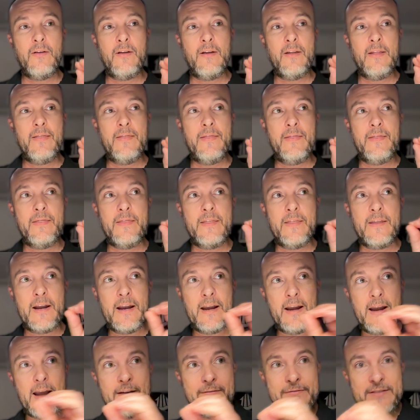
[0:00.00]

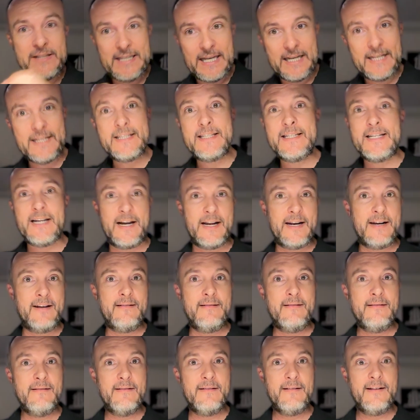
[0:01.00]
they have since
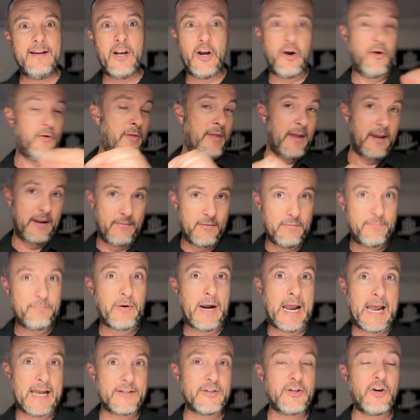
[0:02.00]
done, the
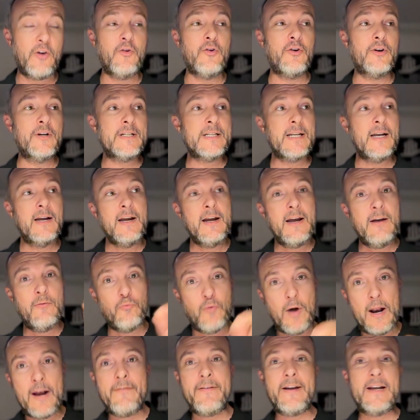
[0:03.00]
past owners,
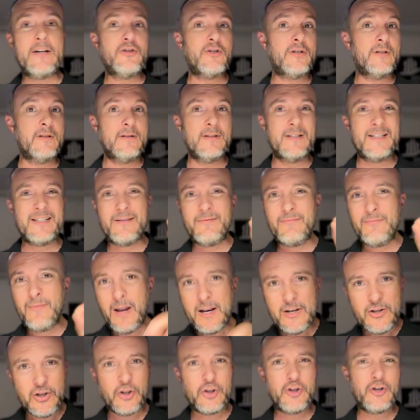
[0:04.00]
renovations and
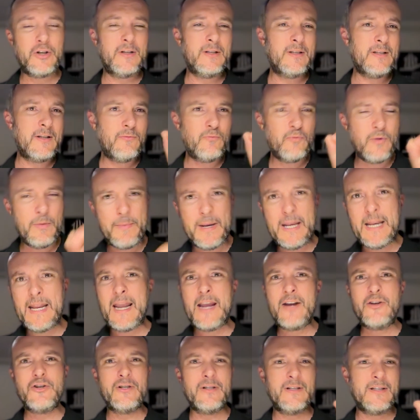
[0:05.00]
additions and
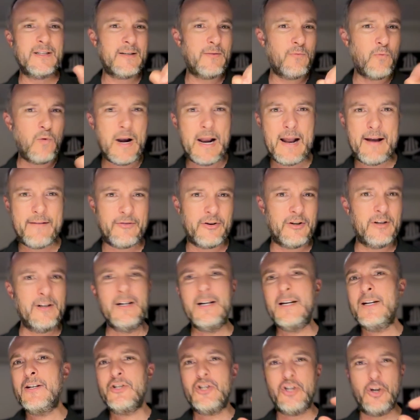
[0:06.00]
remediations and whatever
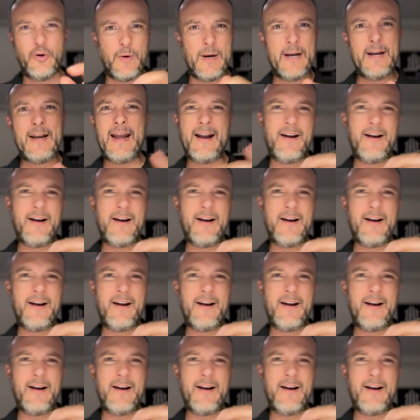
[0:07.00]
to it.